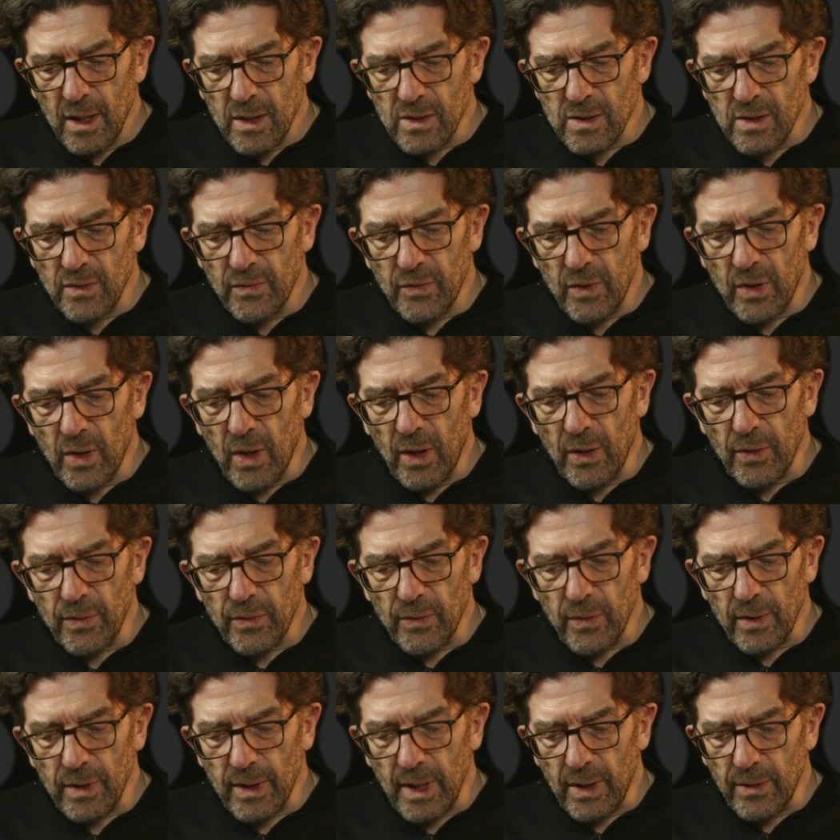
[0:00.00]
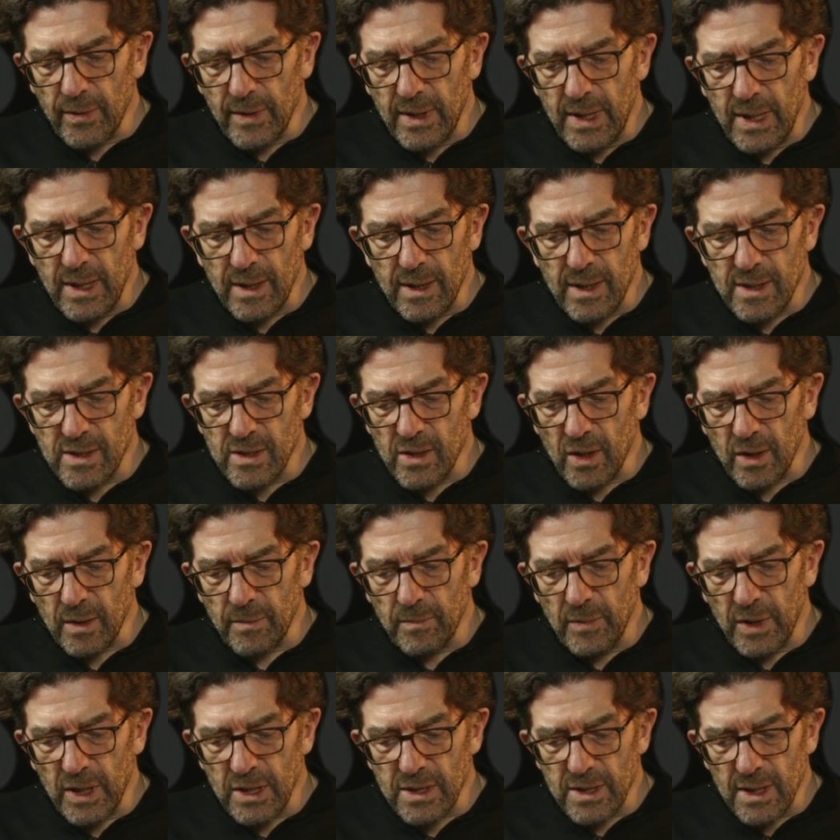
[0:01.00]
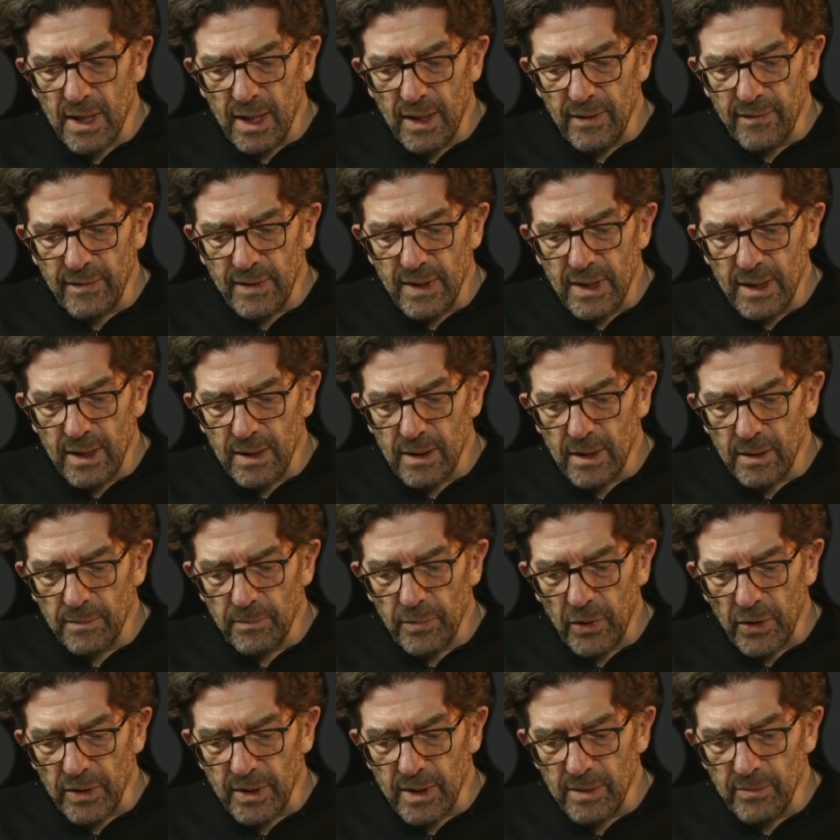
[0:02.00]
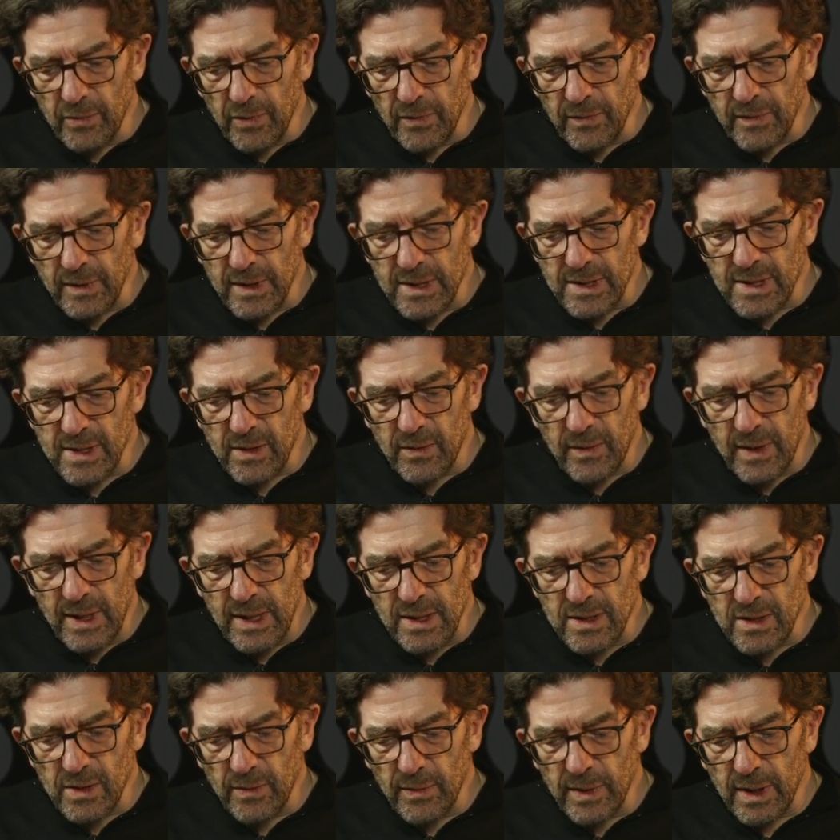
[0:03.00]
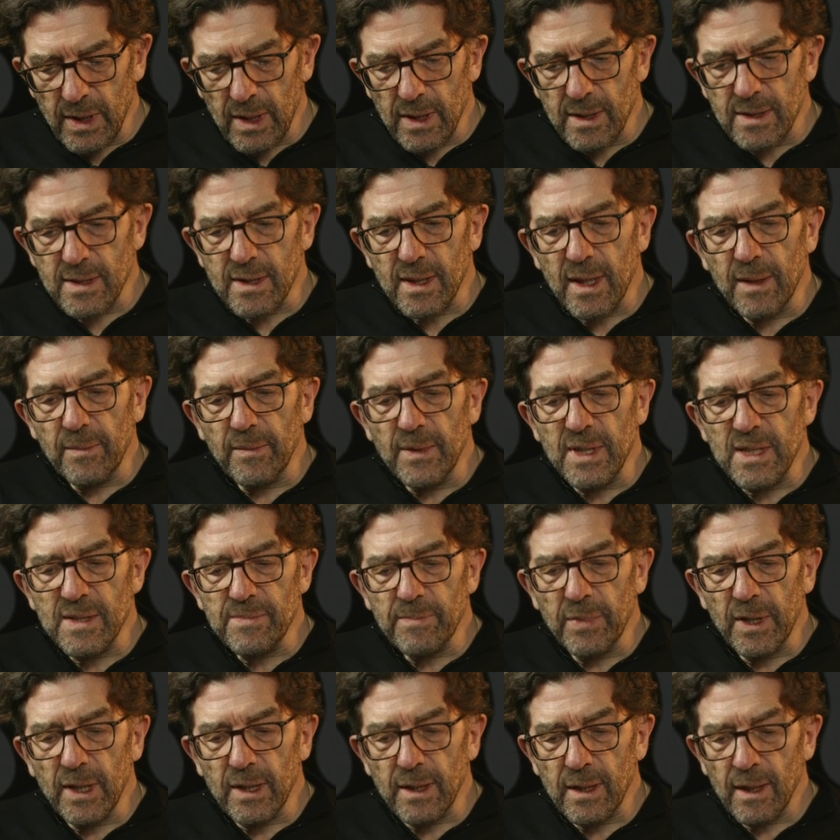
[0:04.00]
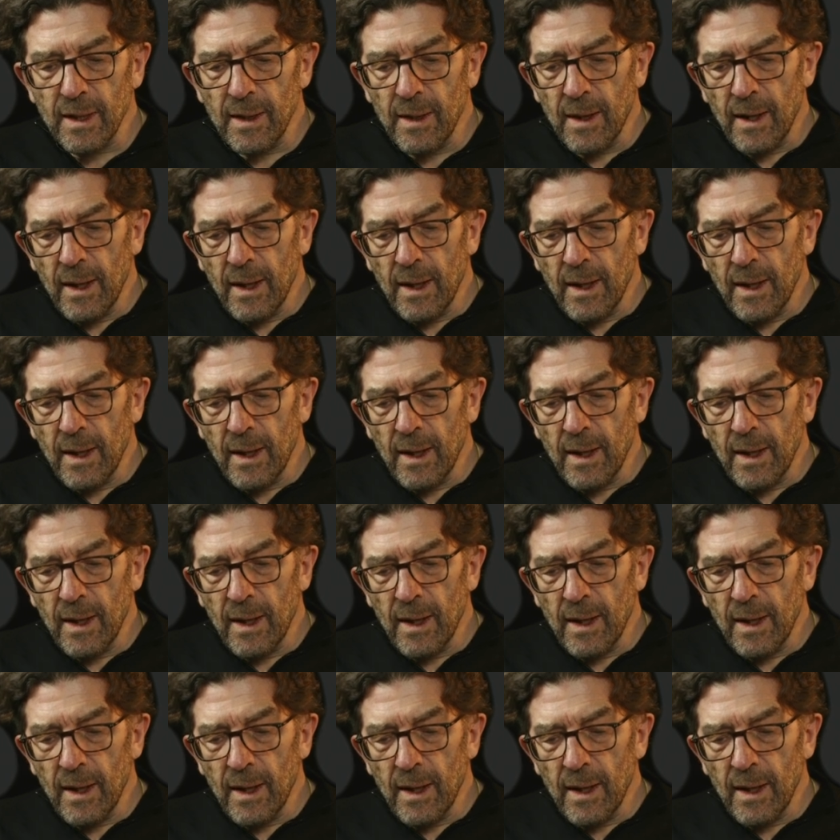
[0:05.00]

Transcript: So if we go down here, there's not much left here in the bottom of the screen, so we can skip this part.